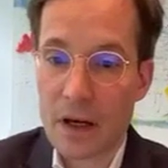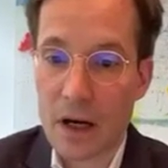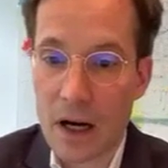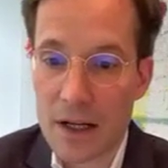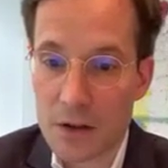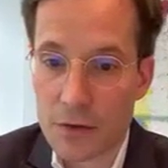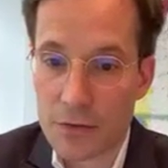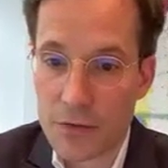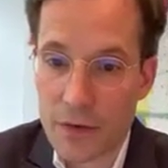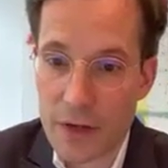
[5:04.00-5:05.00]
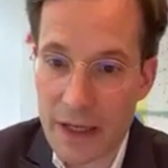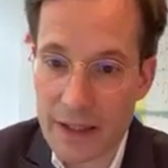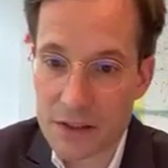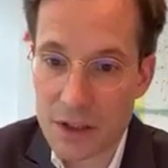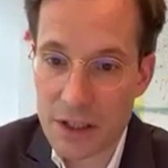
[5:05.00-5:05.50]
kind of
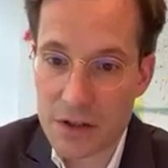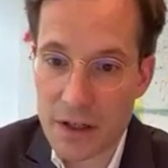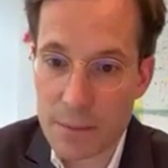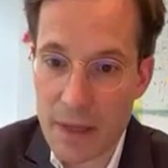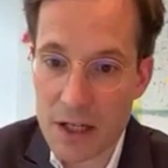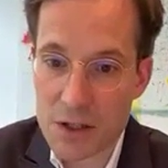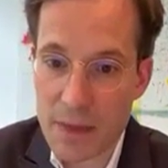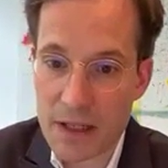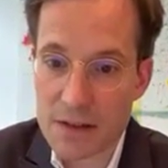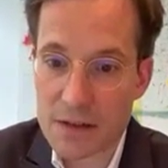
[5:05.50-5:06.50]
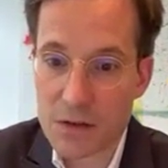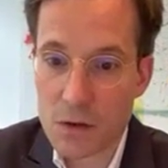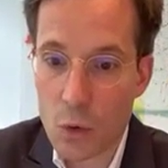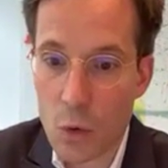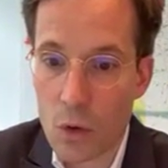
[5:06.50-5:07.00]
exchange rate management is the
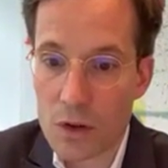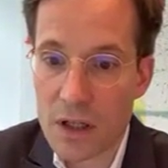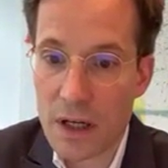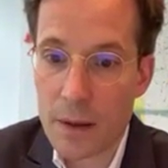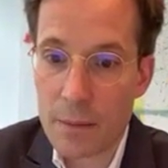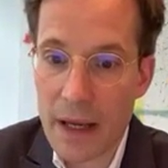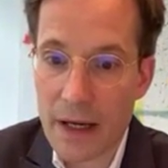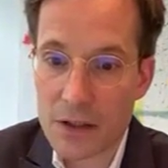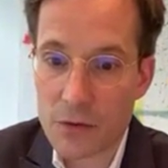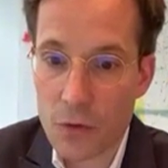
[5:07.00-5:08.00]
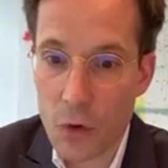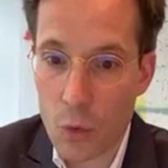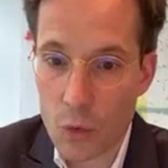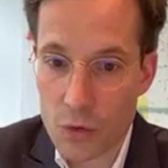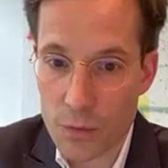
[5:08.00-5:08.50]
so-called pegged
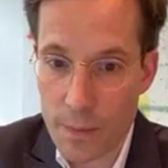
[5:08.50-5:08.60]
float.